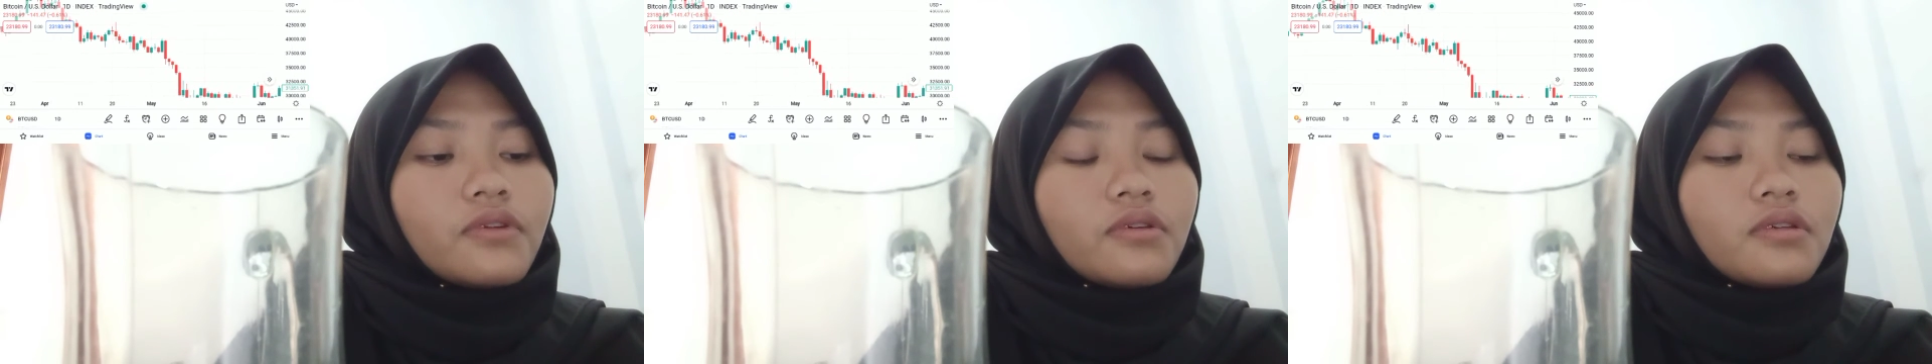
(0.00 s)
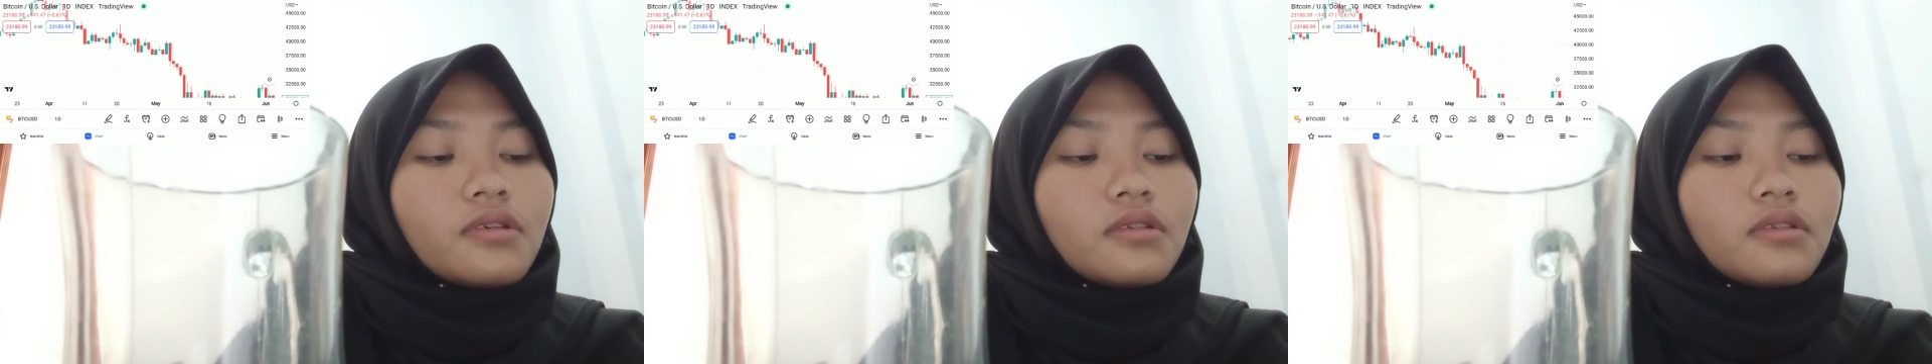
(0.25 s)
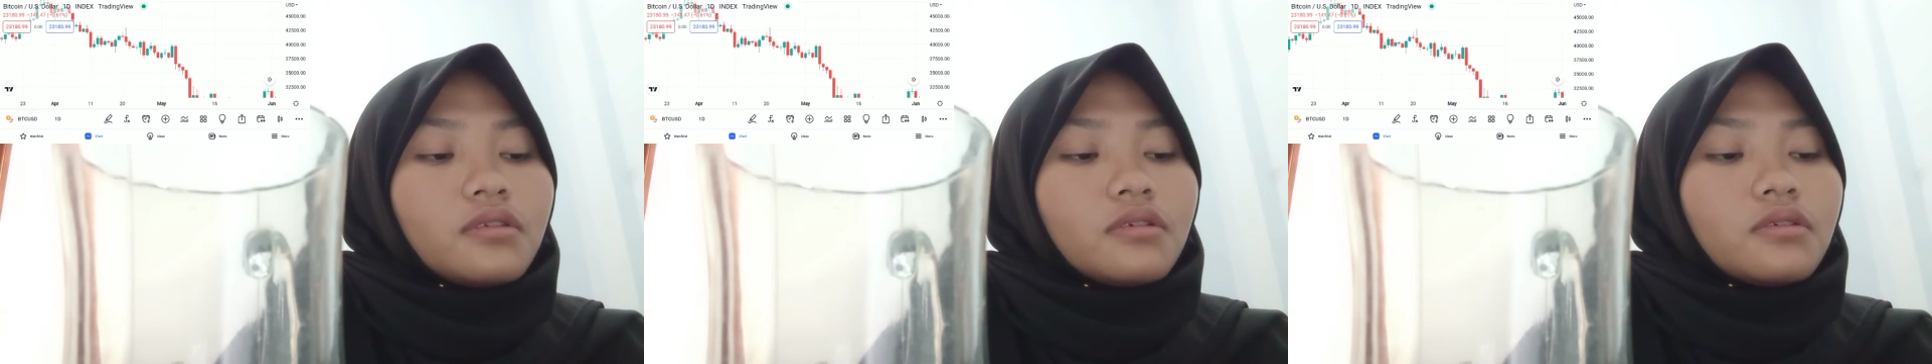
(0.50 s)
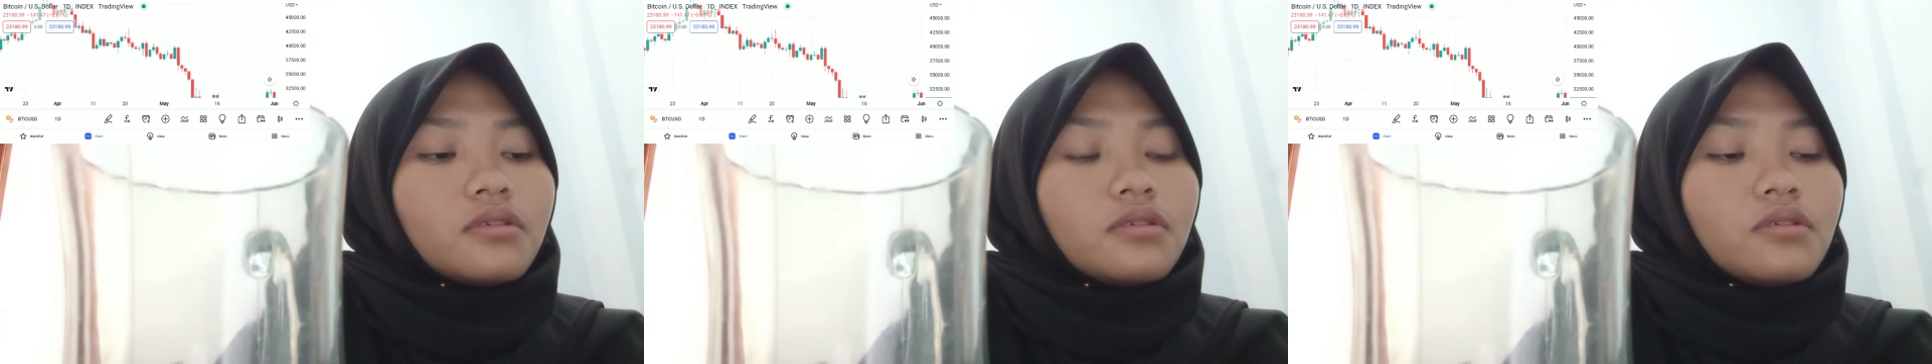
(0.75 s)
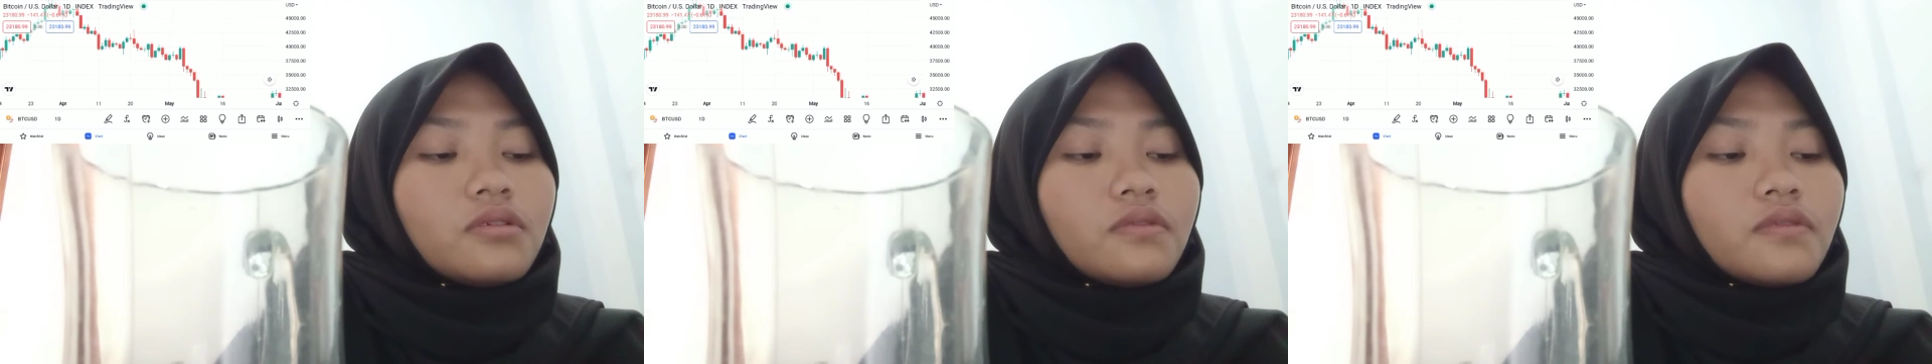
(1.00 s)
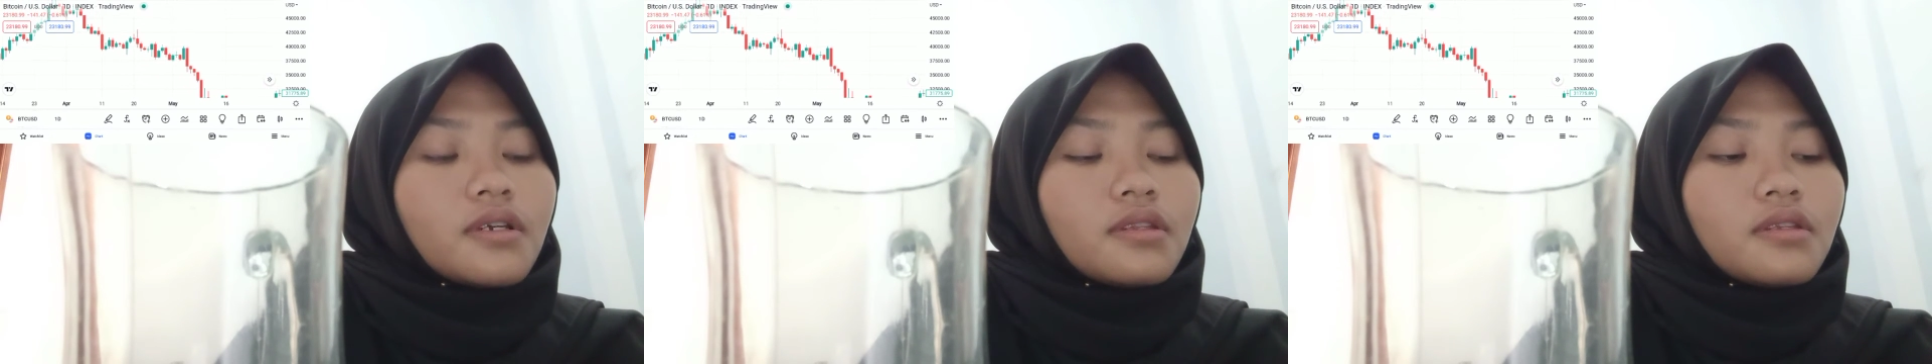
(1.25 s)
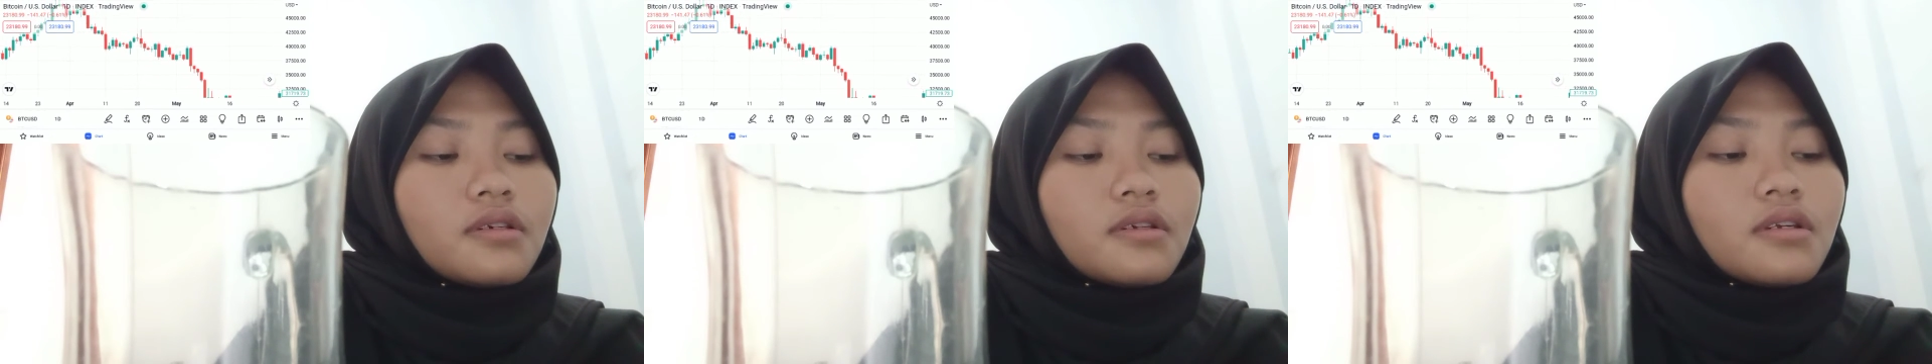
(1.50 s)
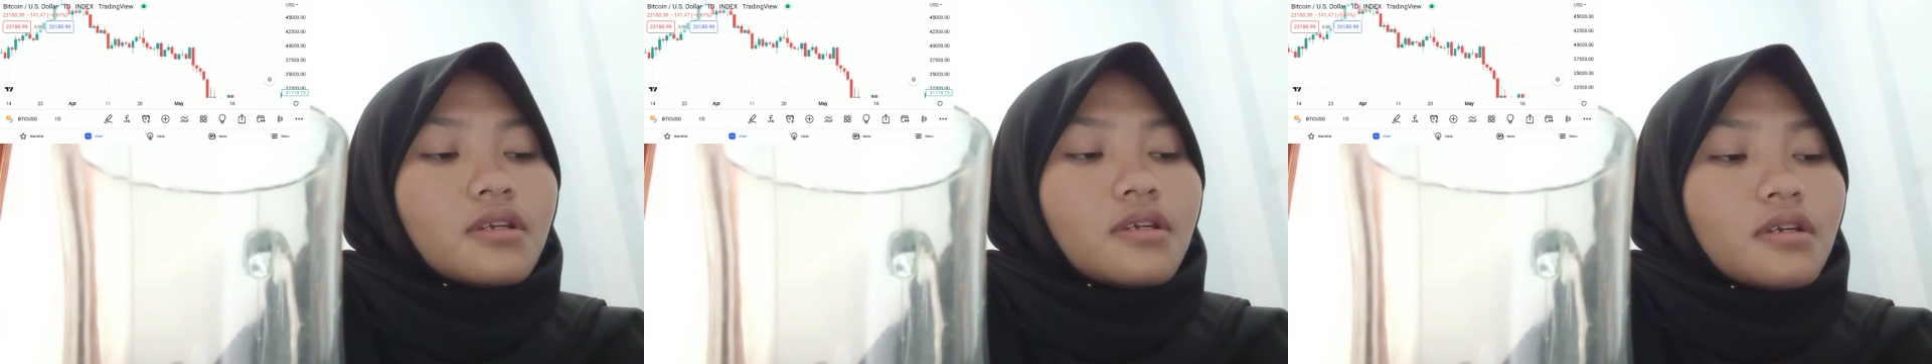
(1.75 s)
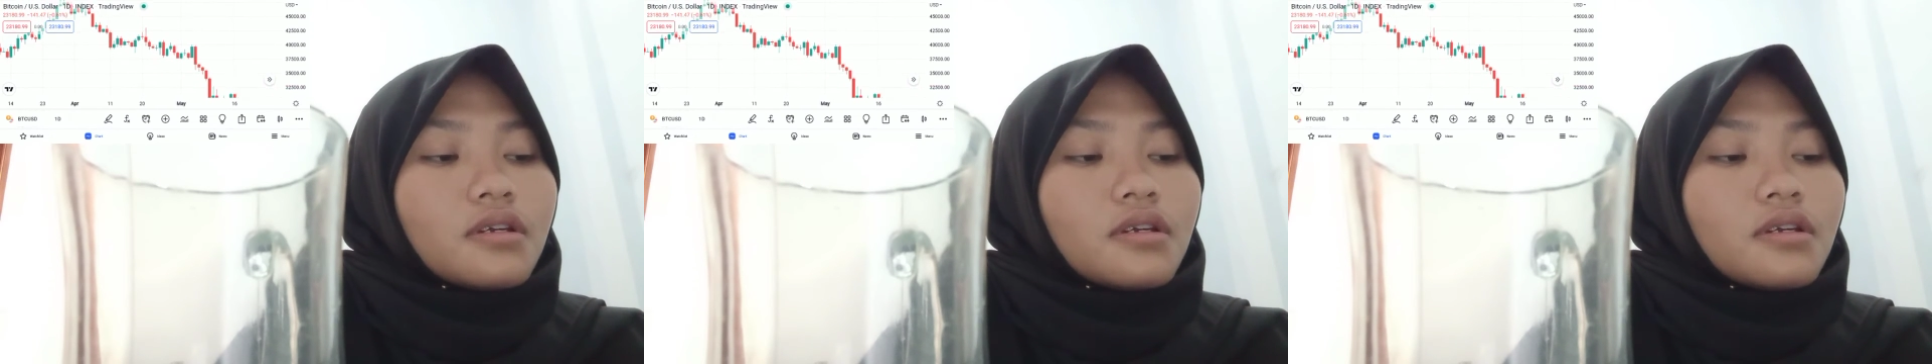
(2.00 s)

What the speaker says: took to Twitter